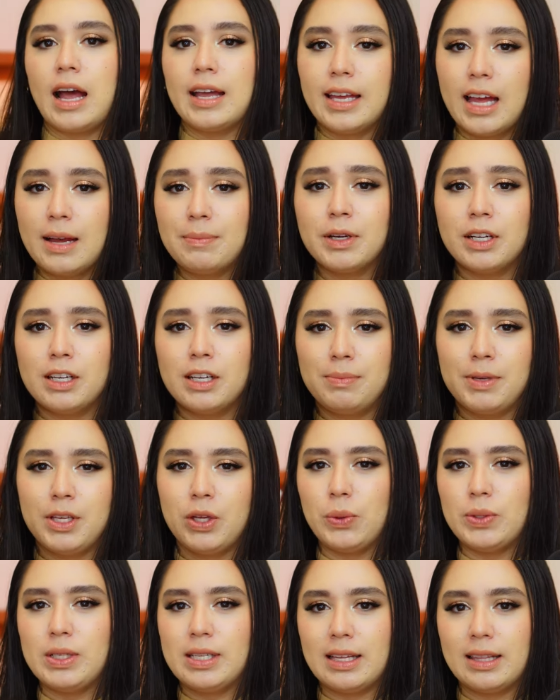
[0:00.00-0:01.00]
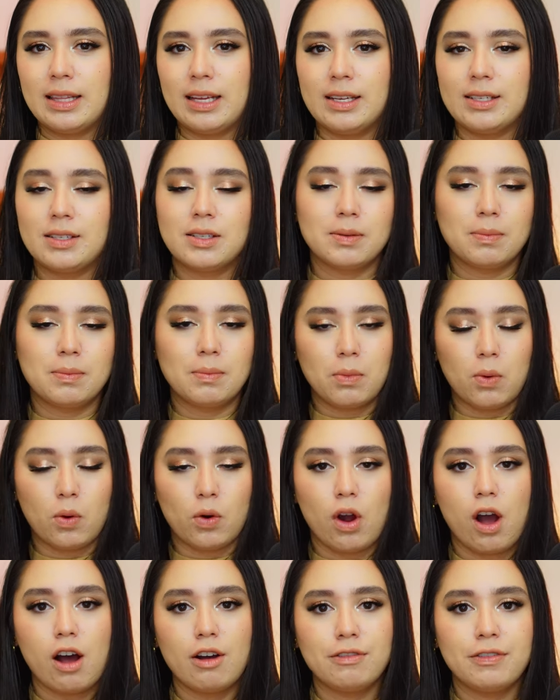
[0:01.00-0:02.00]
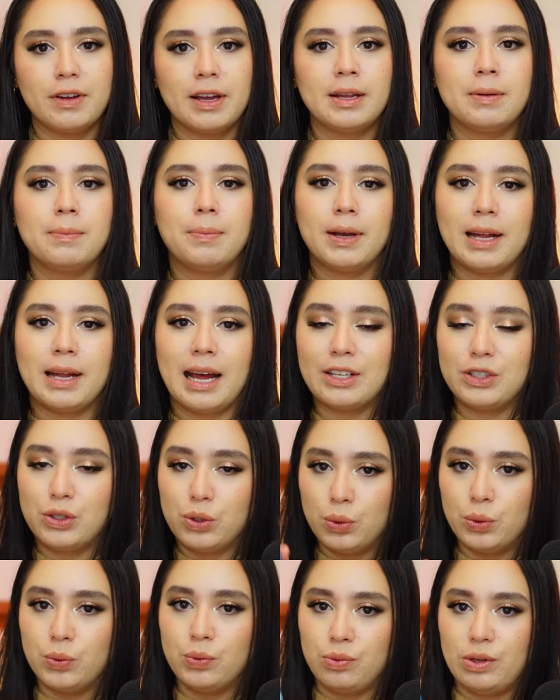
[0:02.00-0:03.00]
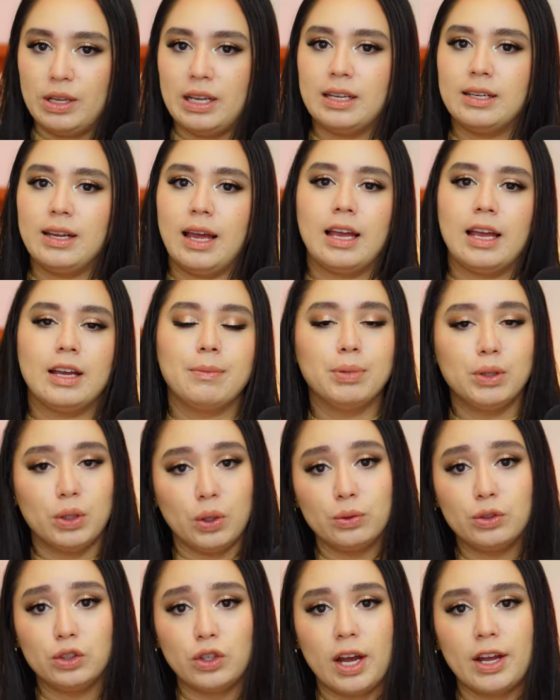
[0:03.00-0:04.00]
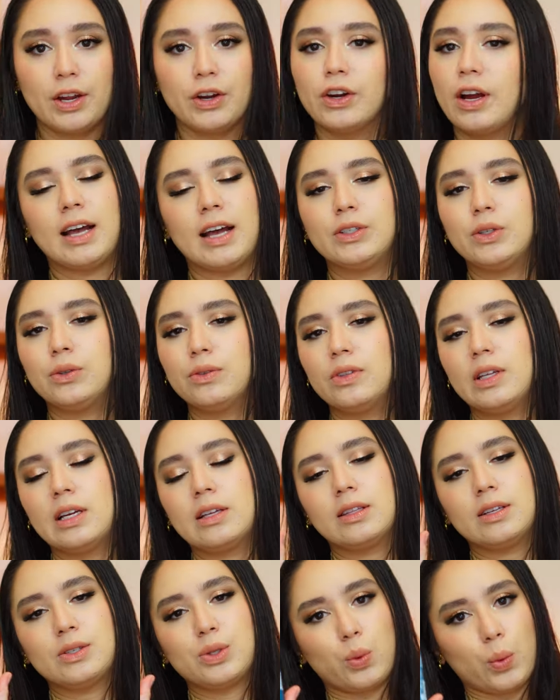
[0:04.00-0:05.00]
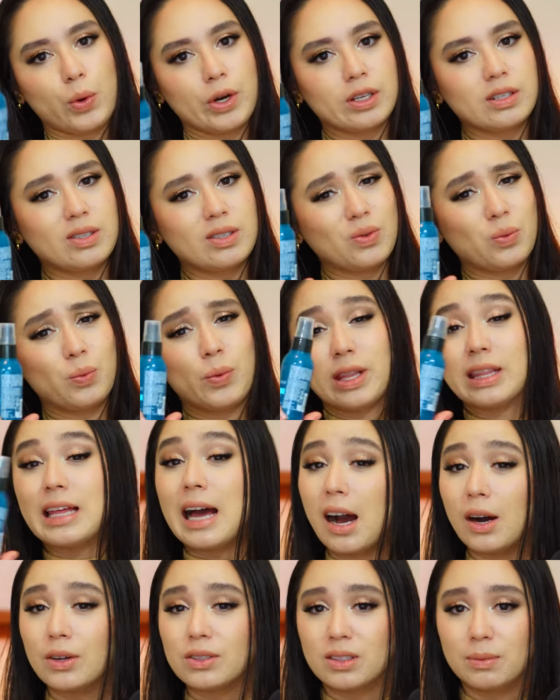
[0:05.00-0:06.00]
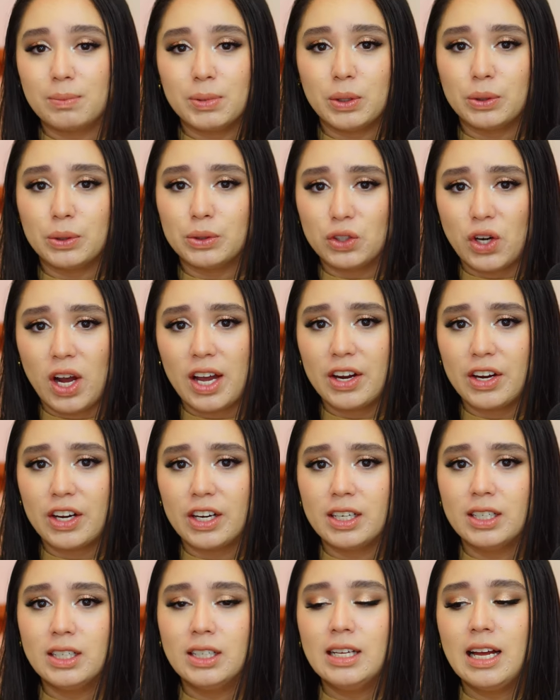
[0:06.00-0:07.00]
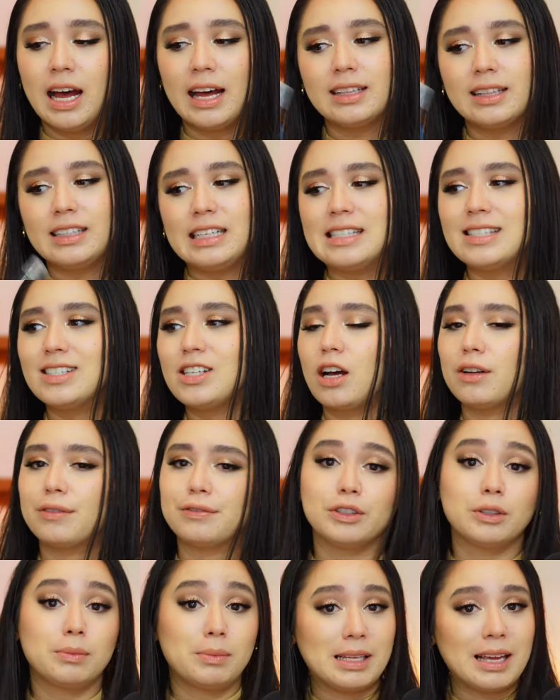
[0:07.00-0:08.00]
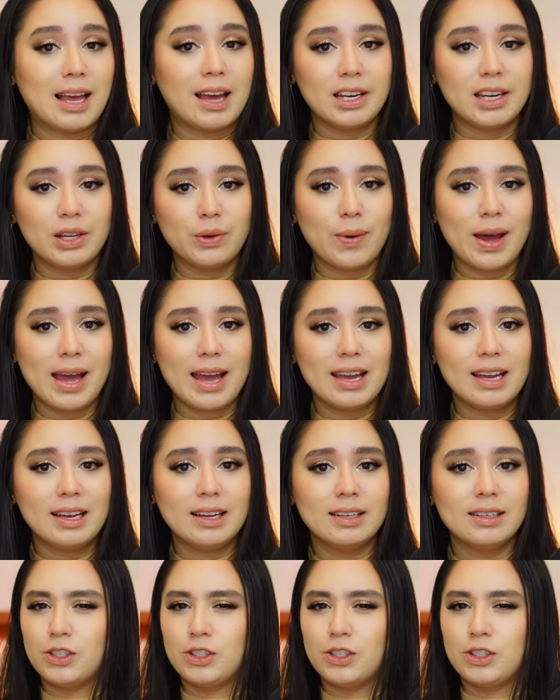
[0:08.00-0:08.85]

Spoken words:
I am gonna be using this more often, but I do need a blow dryer. I don't think this works without the blow dryer, at least not for me anyway.